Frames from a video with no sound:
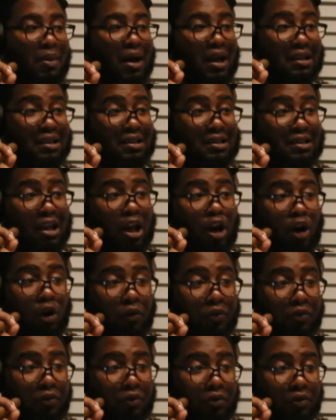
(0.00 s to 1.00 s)

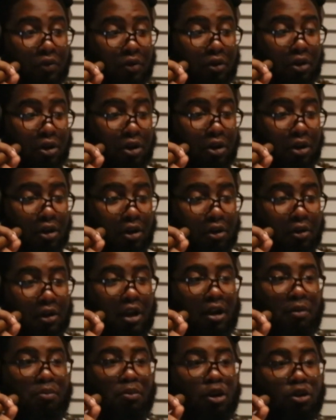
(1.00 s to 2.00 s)
myself
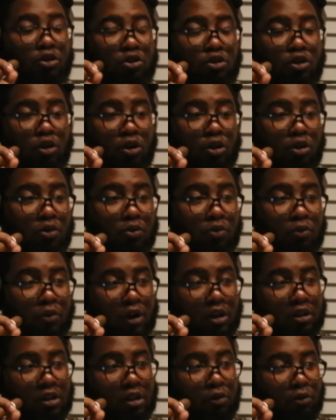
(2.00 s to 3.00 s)
in middle school
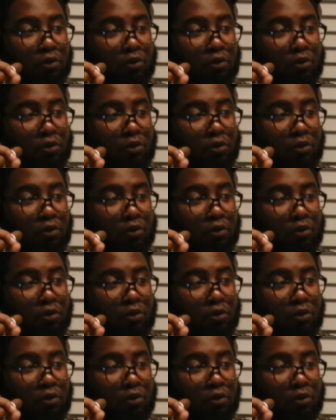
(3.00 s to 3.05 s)
were the